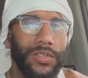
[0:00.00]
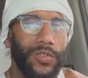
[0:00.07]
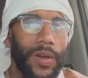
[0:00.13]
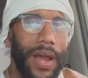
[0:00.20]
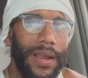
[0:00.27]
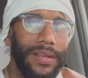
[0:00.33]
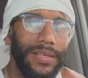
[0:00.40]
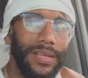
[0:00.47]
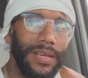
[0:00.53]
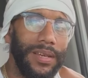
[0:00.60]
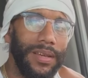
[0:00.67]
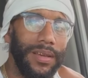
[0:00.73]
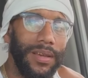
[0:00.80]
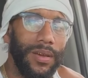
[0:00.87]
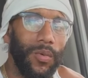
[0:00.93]
strategy,
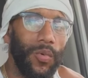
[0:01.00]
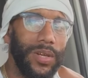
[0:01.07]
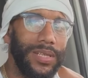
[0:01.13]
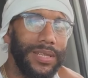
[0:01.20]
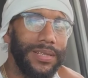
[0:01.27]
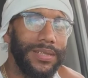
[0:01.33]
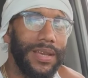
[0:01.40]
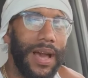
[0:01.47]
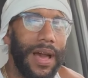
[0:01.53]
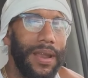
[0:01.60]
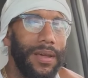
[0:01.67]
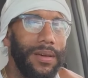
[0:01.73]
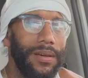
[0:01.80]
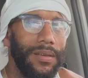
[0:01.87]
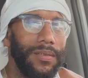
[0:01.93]
which is
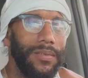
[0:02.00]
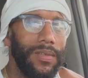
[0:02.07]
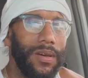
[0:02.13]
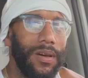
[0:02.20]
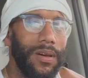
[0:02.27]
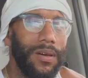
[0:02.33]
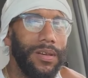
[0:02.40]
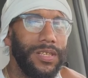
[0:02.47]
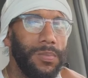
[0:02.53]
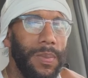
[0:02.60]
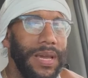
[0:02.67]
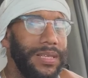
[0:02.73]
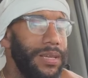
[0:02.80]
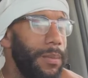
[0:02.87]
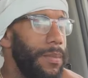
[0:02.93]
kind of the
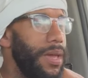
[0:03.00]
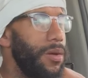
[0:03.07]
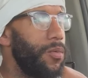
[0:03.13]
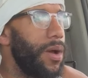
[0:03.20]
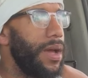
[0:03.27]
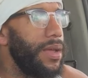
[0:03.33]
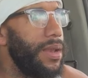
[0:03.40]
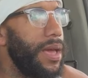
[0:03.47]
space I'm in right